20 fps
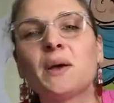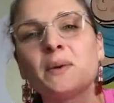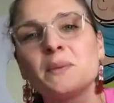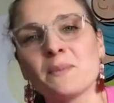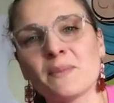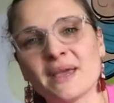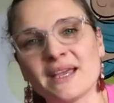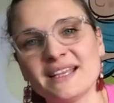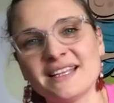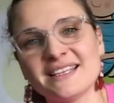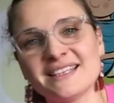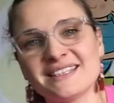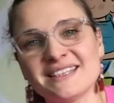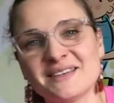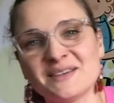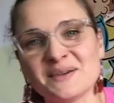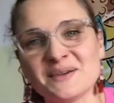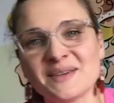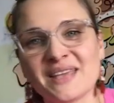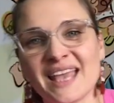may need
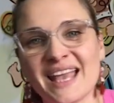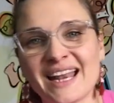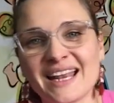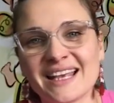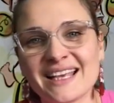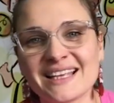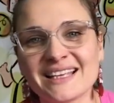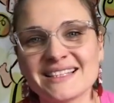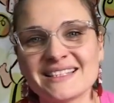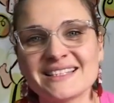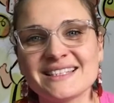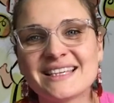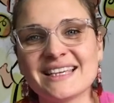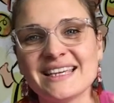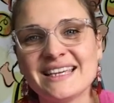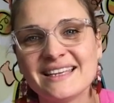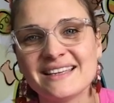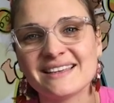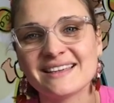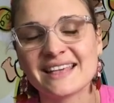to get it
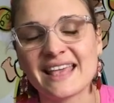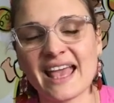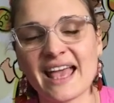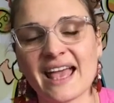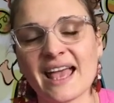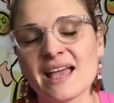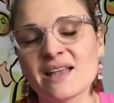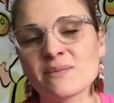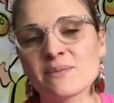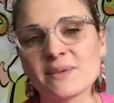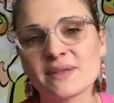in a can,